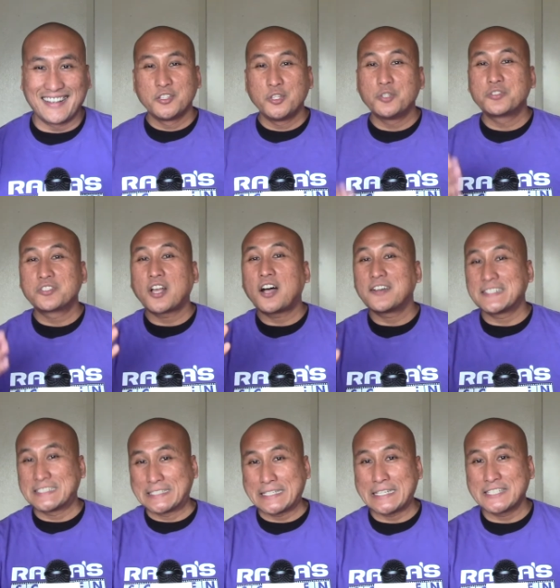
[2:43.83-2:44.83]
You saw
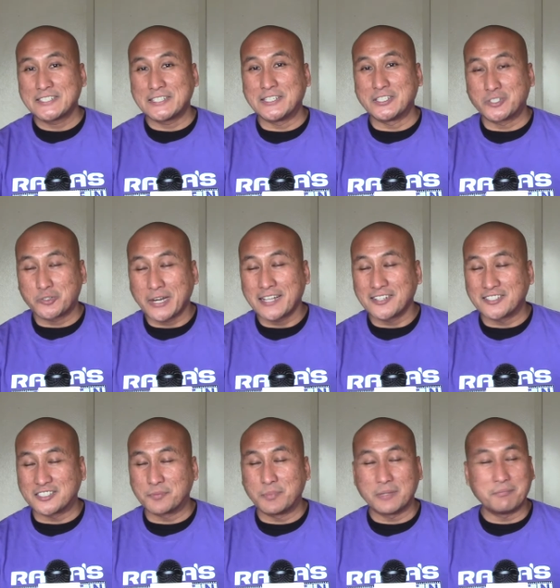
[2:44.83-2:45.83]
it teased in the
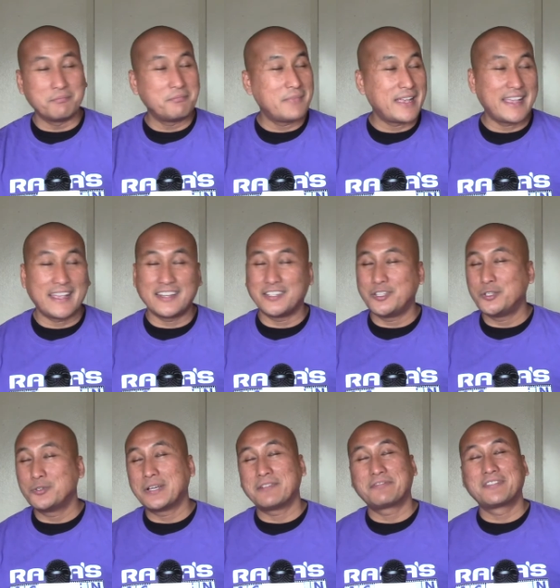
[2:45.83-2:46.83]
trailers, but man,
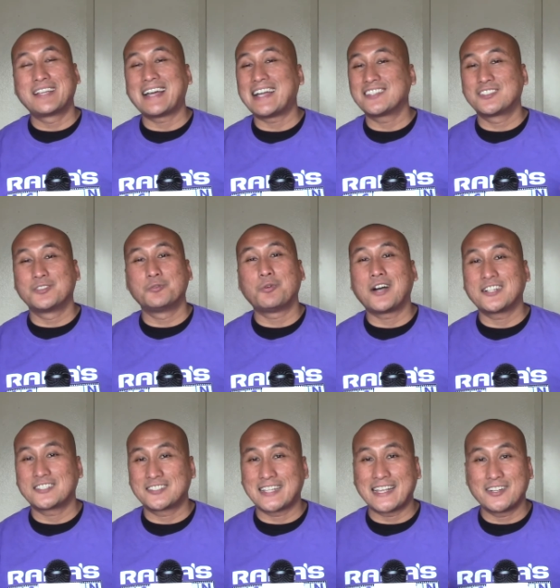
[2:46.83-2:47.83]
you have got to
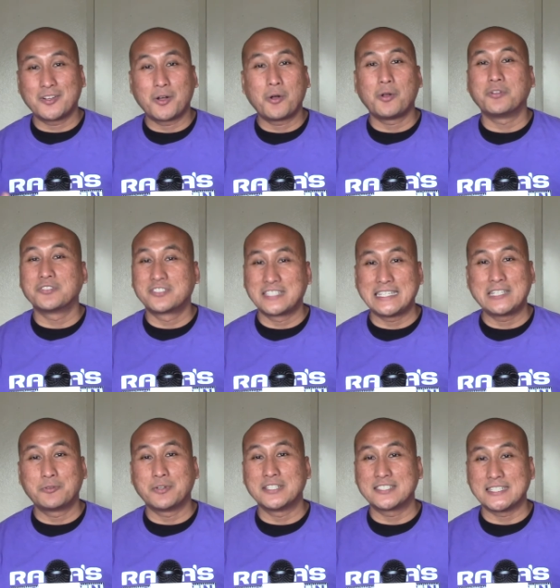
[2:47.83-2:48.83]
watch that whole
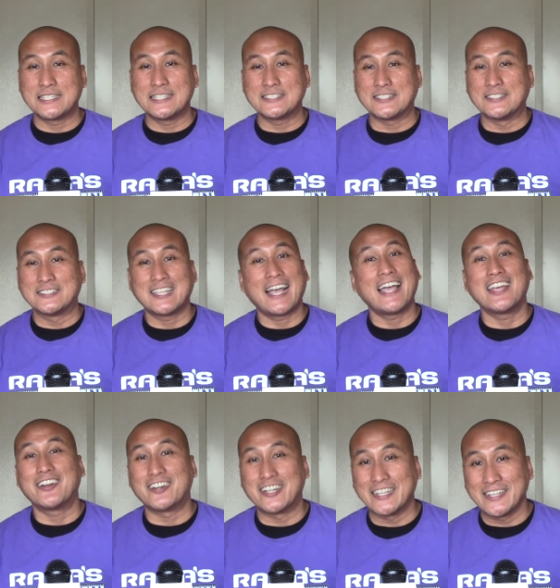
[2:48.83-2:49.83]
sequence in its
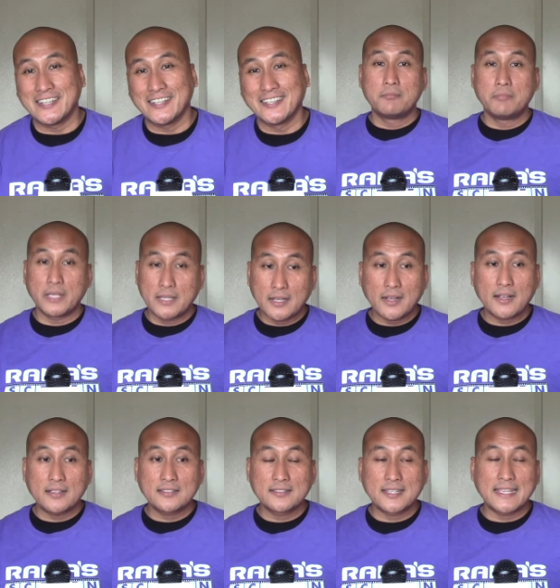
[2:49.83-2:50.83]
entirety.
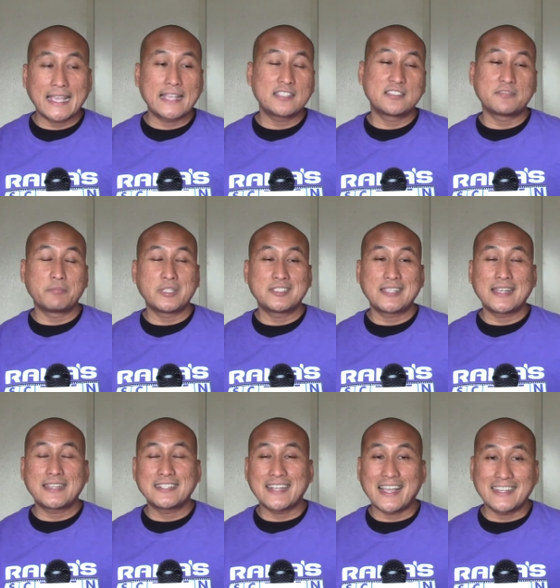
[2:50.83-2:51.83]
Because the case of
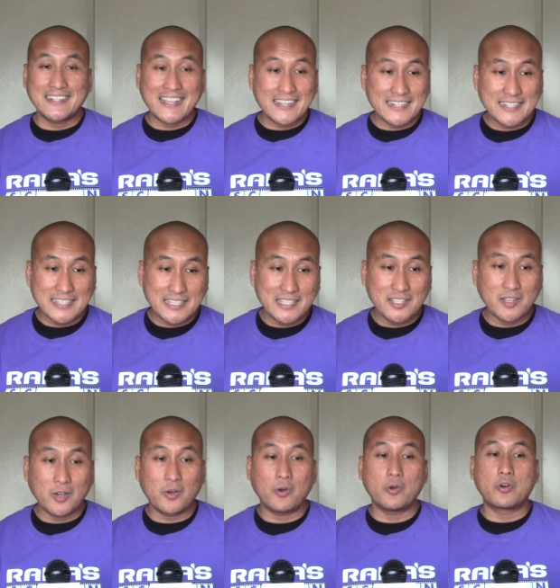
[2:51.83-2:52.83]
mistaken identity,
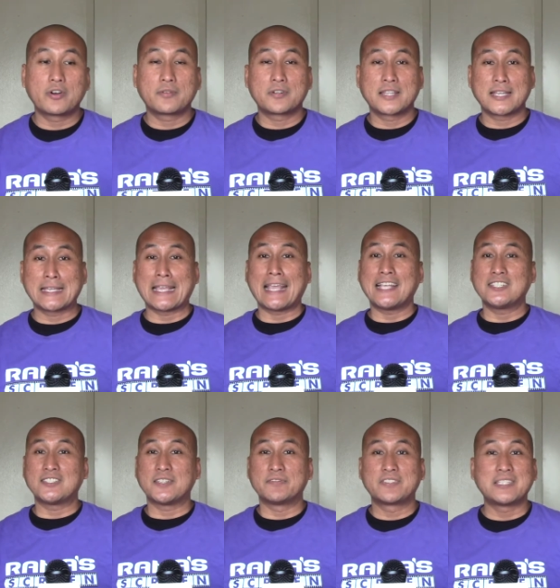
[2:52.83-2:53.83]
or the
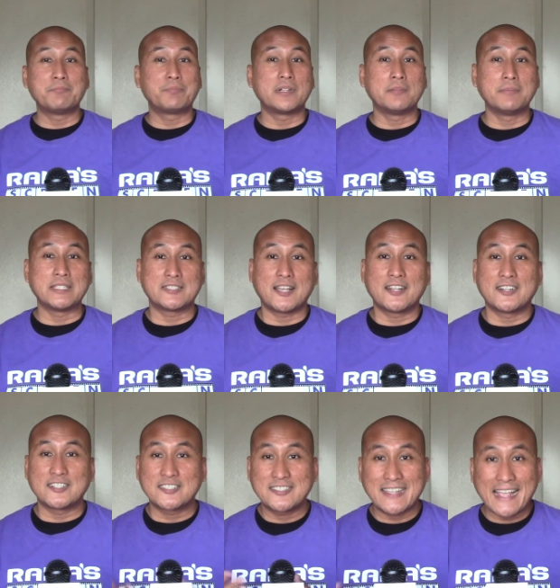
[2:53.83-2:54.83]
case of simple
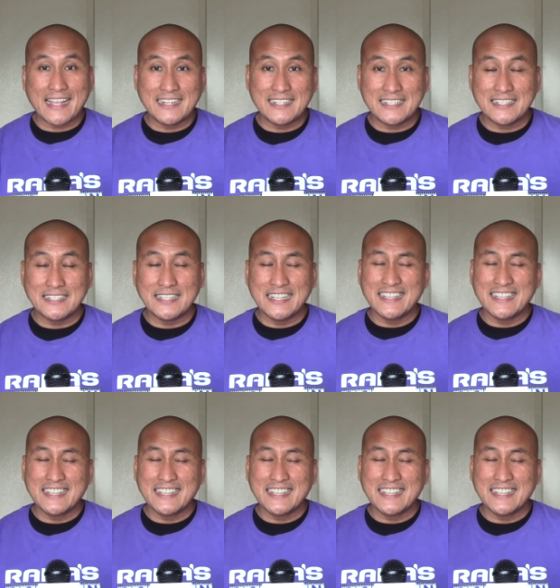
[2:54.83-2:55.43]
misunderstanding,